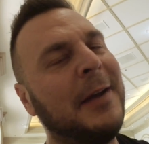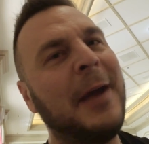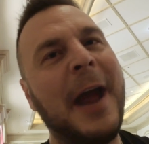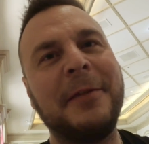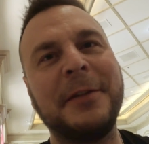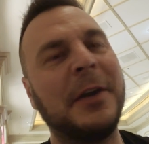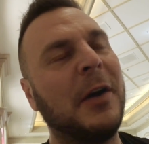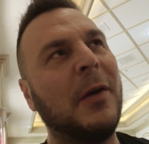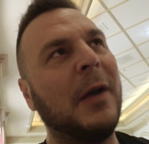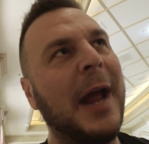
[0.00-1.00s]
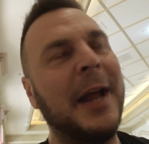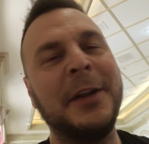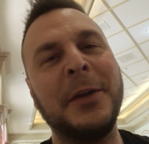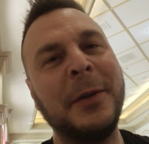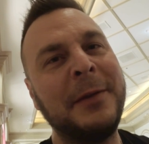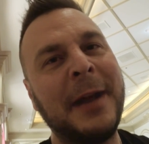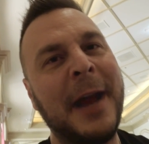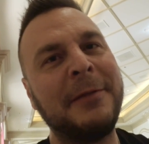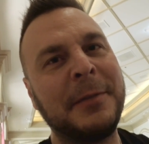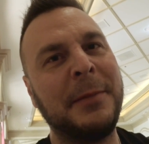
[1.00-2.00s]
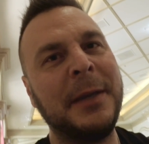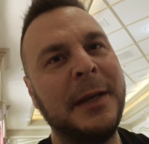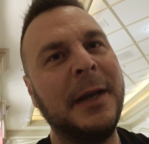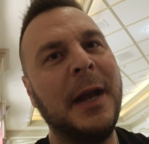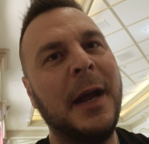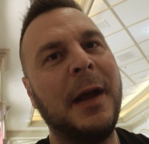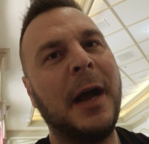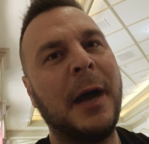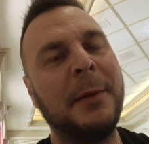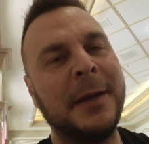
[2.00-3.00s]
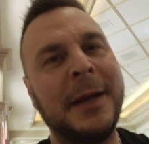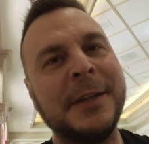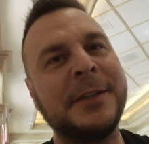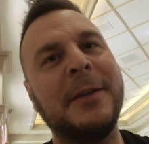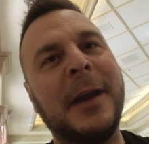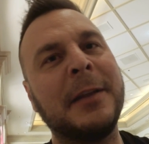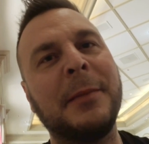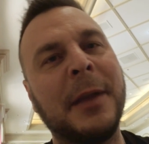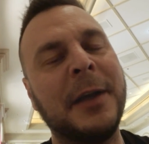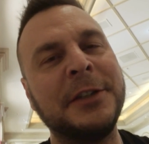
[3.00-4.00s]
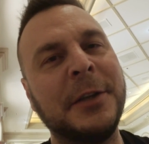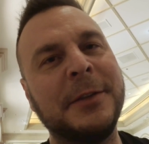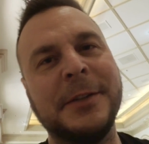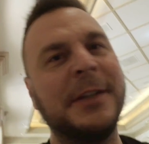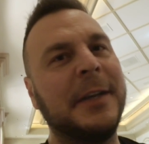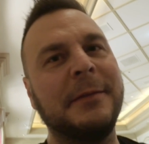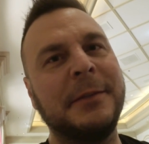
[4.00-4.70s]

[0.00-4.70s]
You have to go, and you don't even have to be a guest here at the Bellagio to see it.